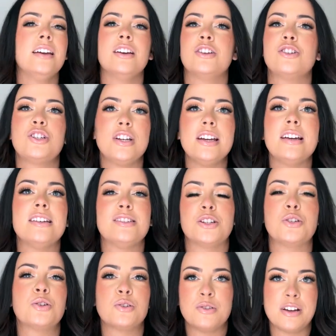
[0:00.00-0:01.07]
she is the
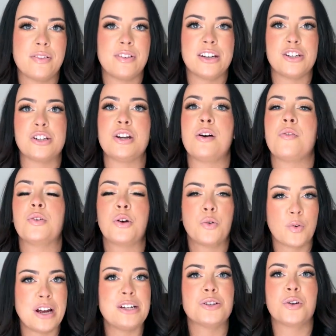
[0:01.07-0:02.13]
true definition of a
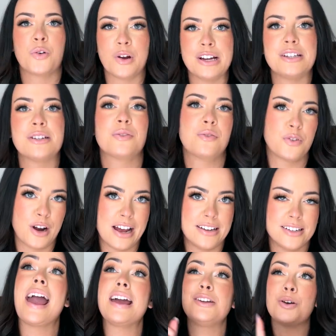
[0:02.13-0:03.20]
great, great
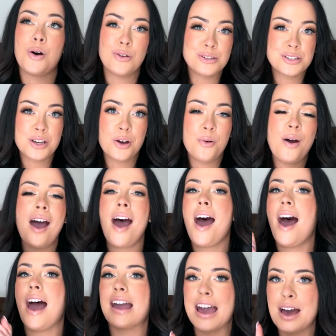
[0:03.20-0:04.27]
friend. And also,
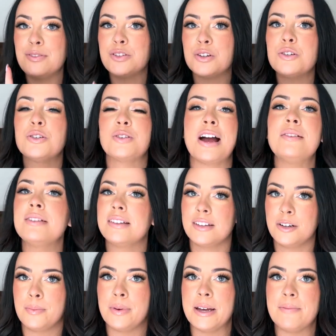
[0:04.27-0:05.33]
I have turned around a little
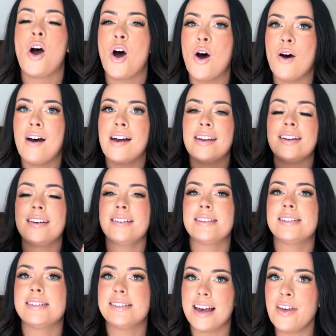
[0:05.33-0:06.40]
bit on
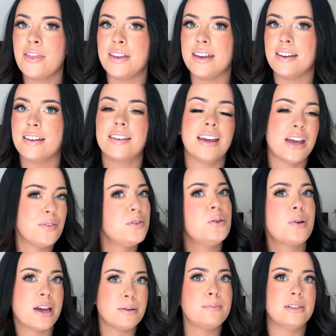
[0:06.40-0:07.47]
Sethi, if you
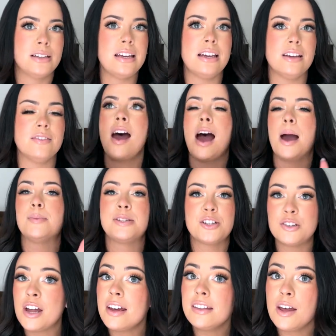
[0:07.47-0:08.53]
can believe. I'm still
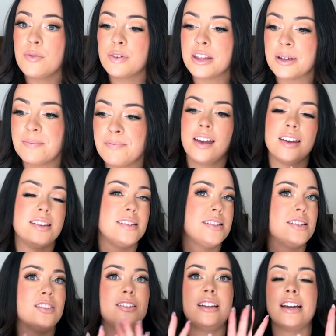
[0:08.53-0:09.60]
not in love with him. He's
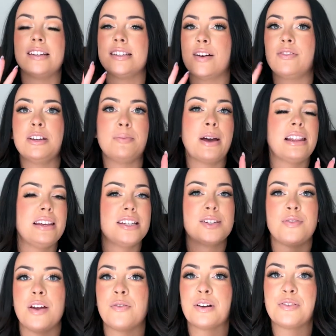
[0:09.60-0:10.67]
still like definitely my least
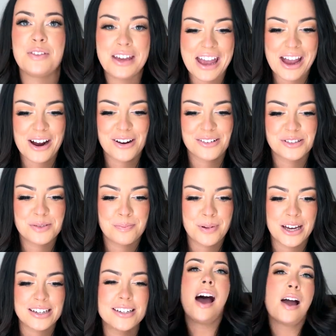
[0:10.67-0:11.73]
favorite of the heirs,
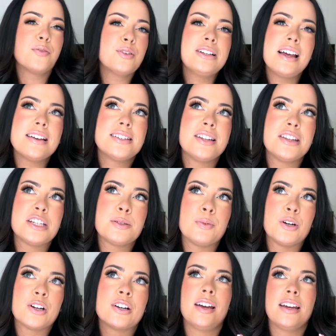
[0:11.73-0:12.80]
but I've realized in this
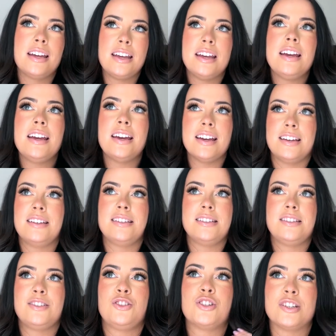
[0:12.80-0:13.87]
book he
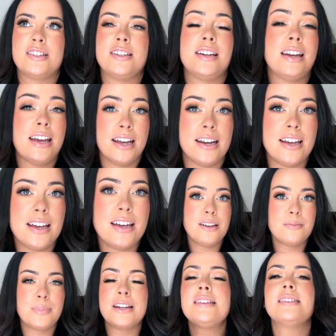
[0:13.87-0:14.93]
is just an idiot,
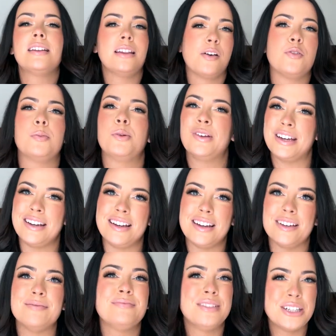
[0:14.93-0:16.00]
but he's a lovable
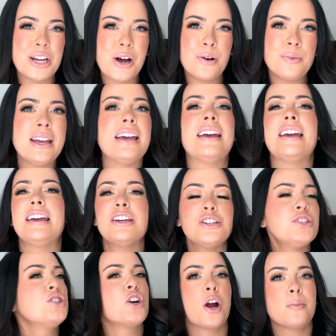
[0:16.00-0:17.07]
idiot. You know, he
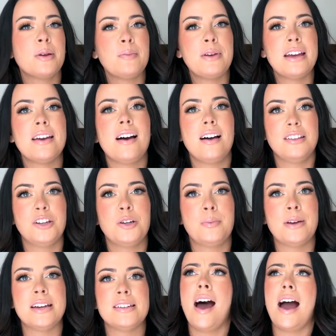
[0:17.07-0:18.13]
is charming me a little
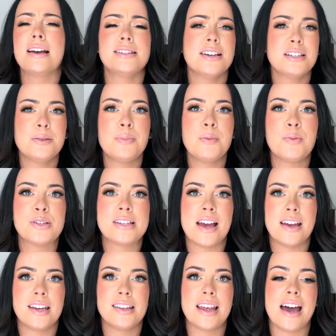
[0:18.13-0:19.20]
bit. I saw some people
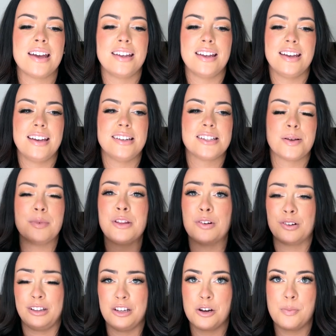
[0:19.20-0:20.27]
saying that in some of the
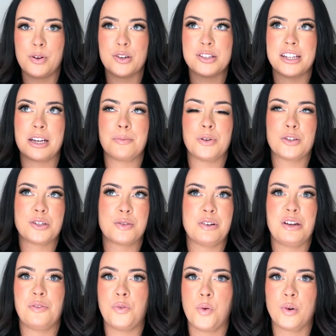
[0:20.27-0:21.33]
earlier books, like in books three
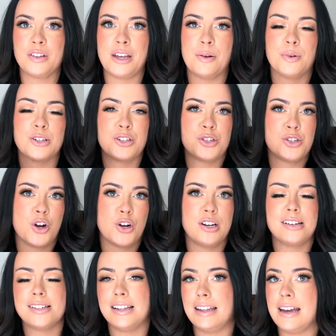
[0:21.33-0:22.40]
and four, they were
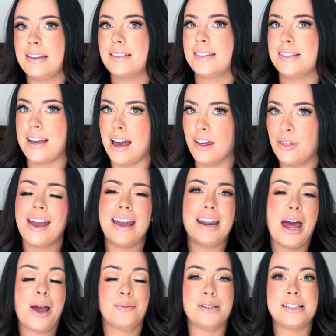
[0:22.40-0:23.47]
starting to like Seth, and
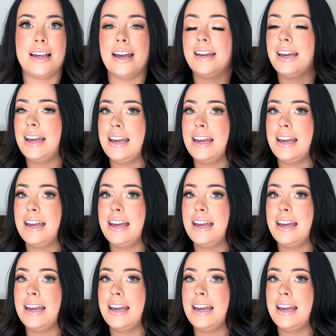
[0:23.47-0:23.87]
I was like,